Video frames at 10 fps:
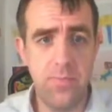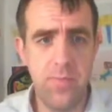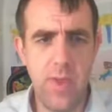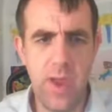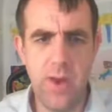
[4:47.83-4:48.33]

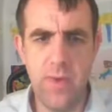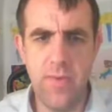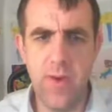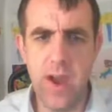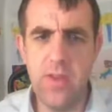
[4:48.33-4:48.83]
How do we
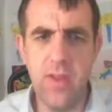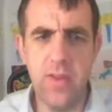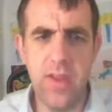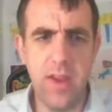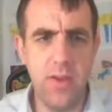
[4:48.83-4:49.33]
find this
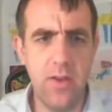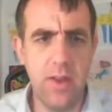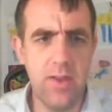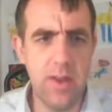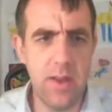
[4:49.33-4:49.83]
angle?
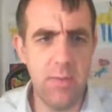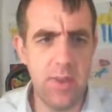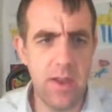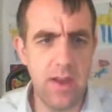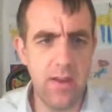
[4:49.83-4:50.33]
Let's label
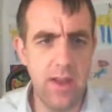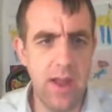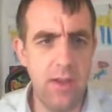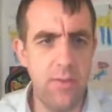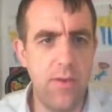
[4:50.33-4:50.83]
the angle
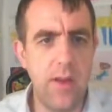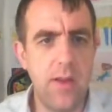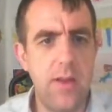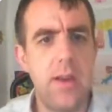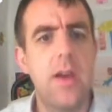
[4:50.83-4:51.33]
alpha.
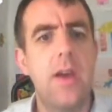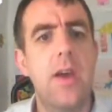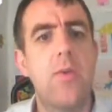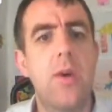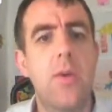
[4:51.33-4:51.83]

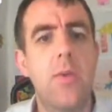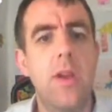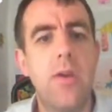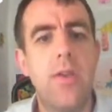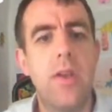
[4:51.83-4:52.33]
Well, we
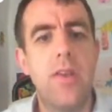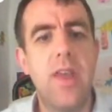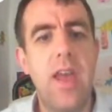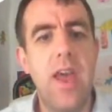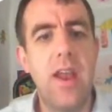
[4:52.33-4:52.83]
know that
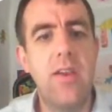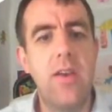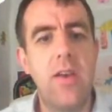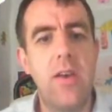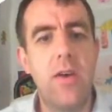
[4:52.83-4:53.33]
tan
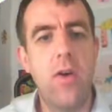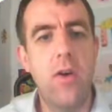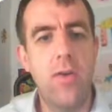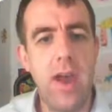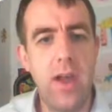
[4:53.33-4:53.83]

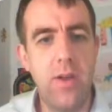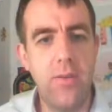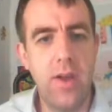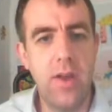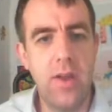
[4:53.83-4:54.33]
of
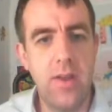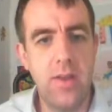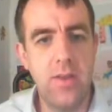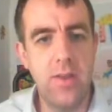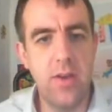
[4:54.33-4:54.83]
alpha
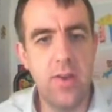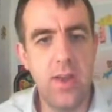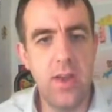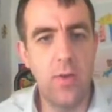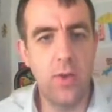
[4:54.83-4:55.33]
is going to
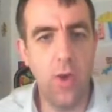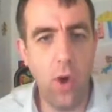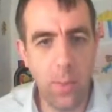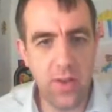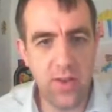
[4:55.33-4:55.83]
equal the
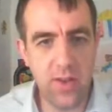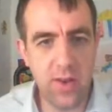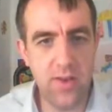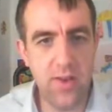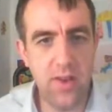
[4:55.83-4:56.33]

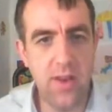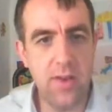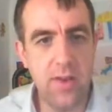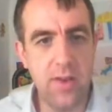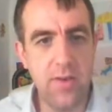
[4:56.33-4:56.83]
opposite
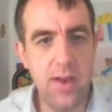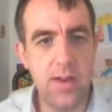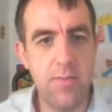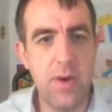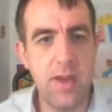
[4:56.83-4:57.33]

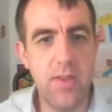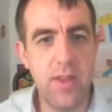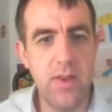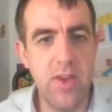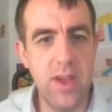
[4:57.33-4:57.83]
divided by the
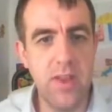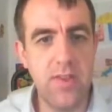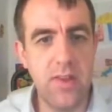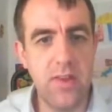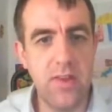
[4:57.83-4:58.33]

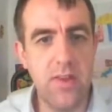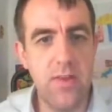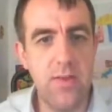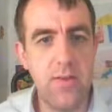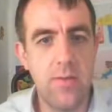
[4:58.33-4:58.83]
adjacent.
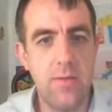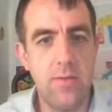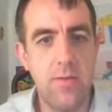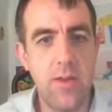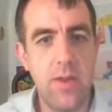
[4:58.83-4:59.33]

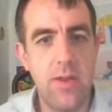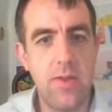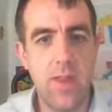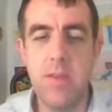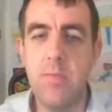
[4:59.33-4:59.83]

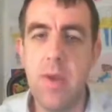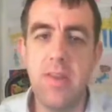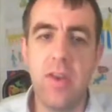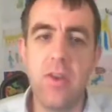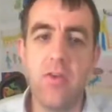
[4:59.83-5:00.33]
So that's
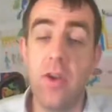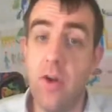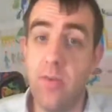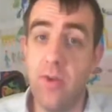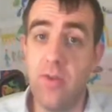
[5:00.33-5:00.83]
basic
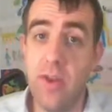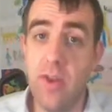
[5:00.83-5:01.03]
trigonometry.